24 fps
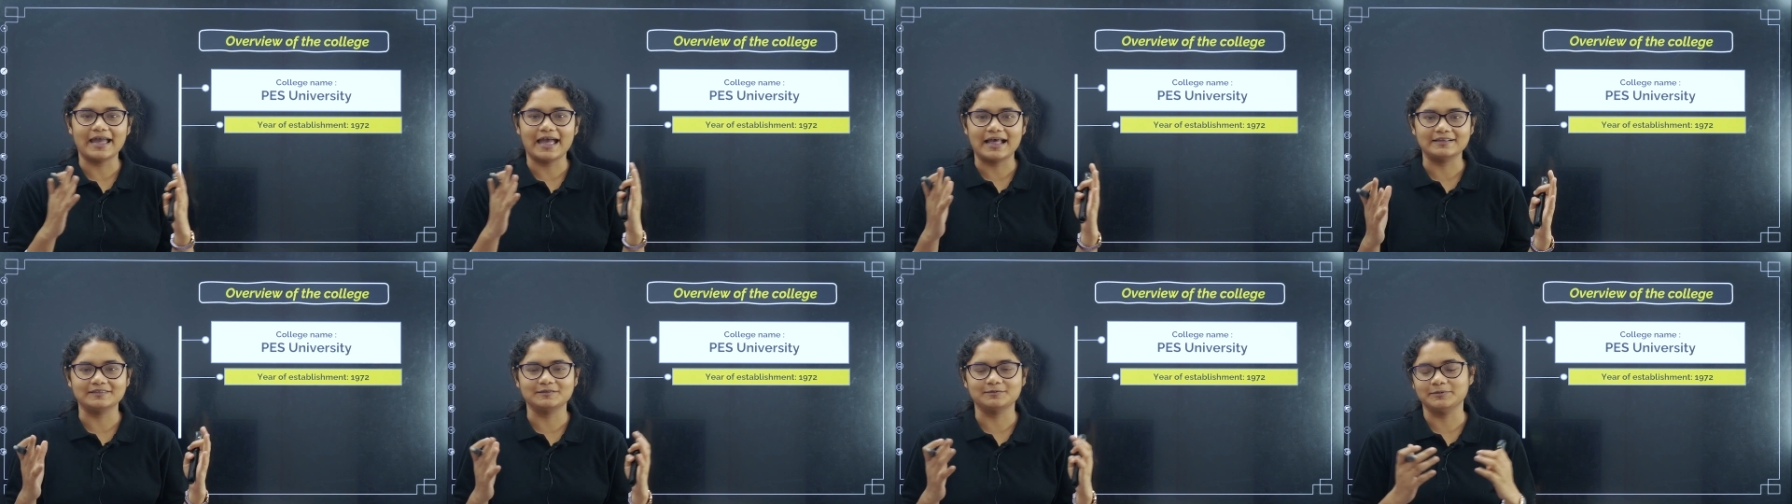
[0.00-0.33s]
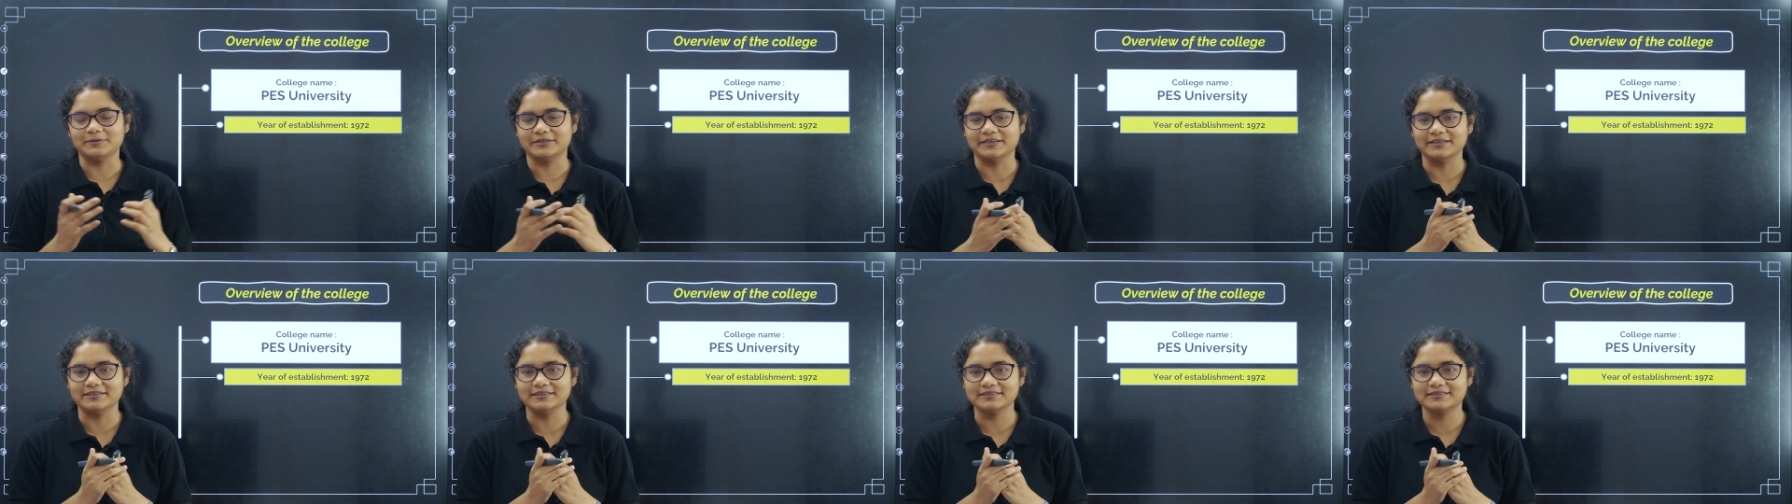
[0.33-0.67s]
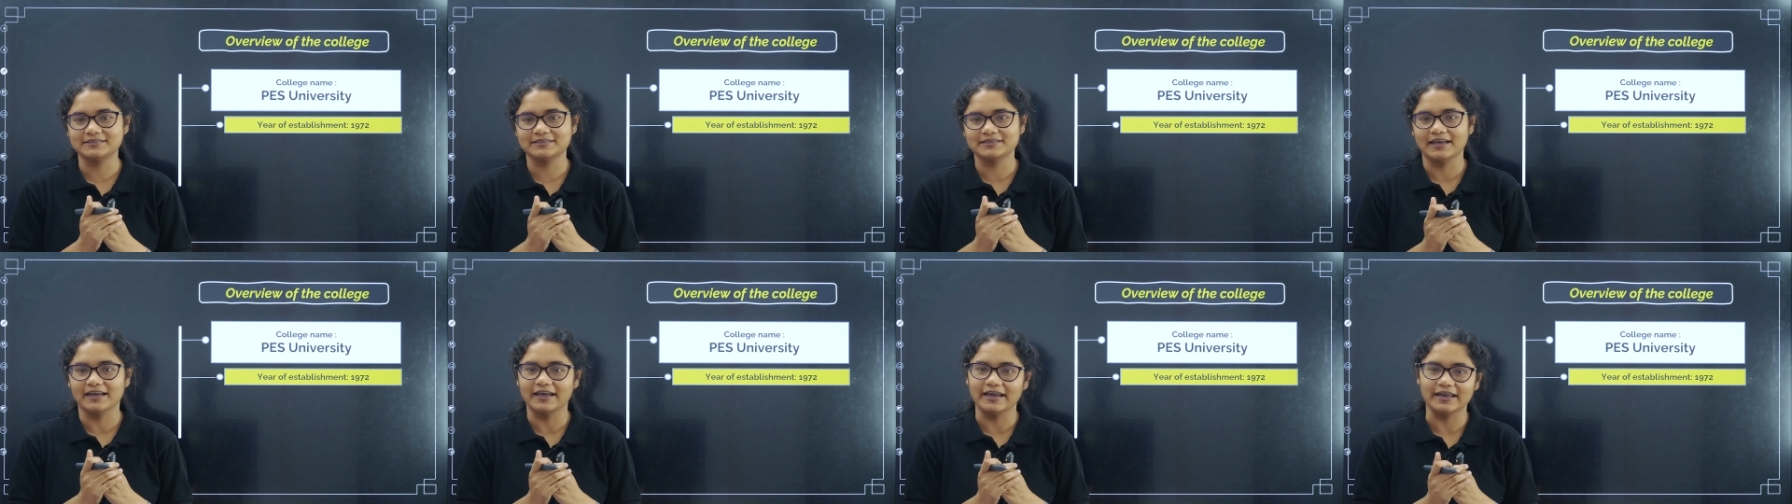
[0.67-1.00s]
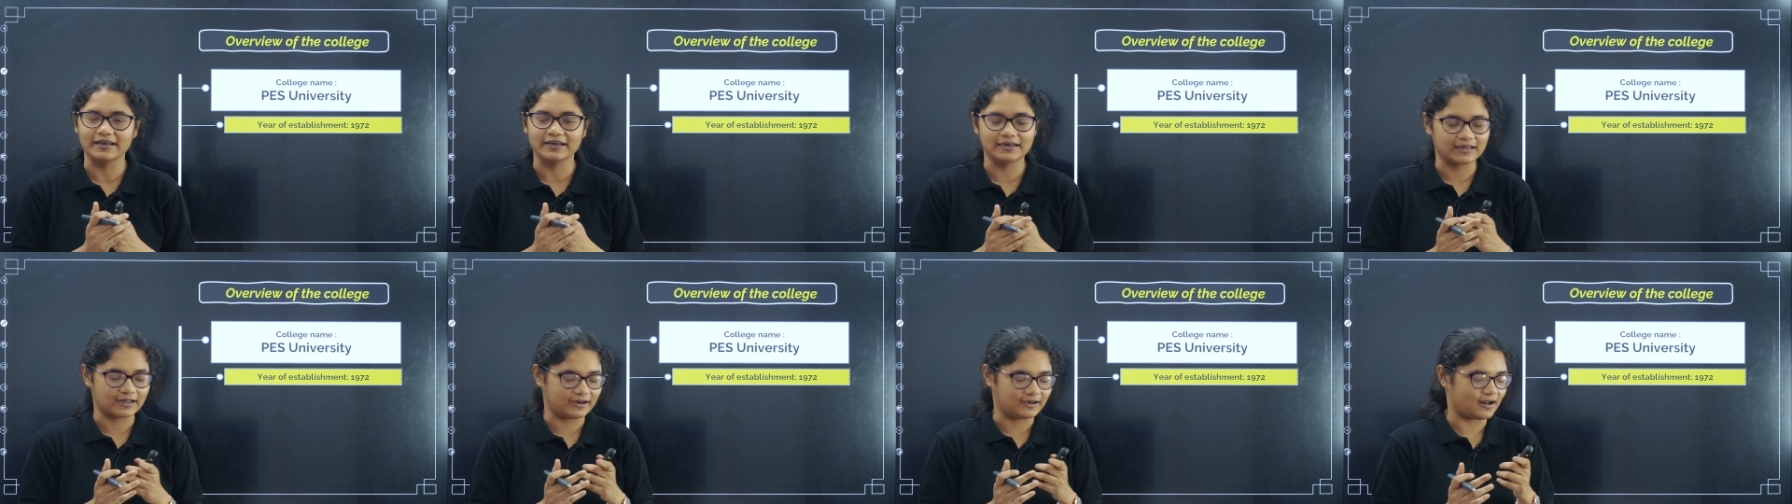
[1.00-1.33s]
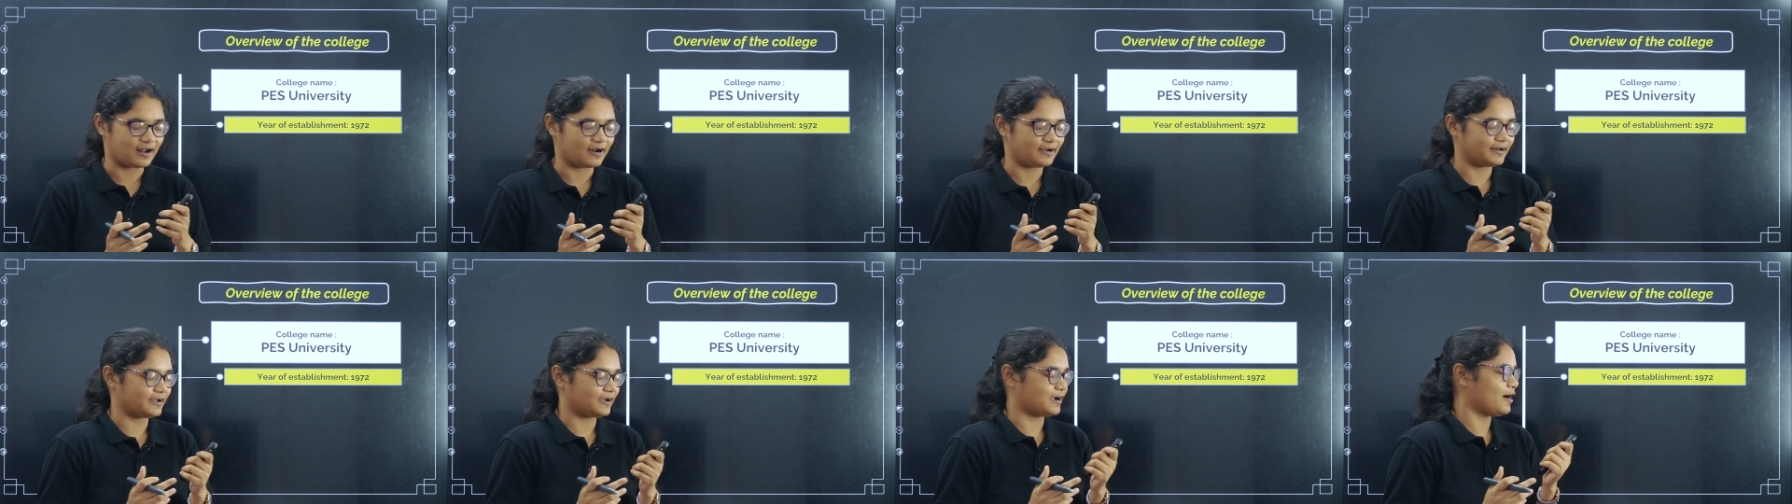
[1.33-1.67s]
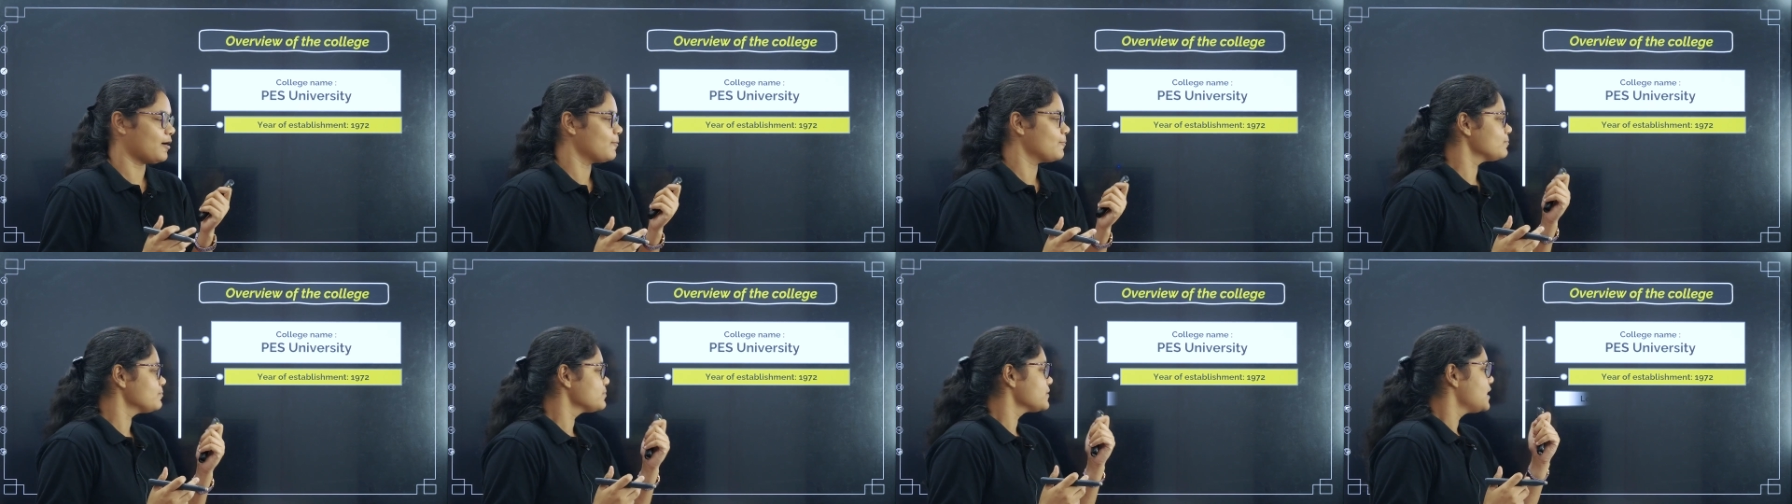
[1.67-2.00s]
aspirants in Karnataka.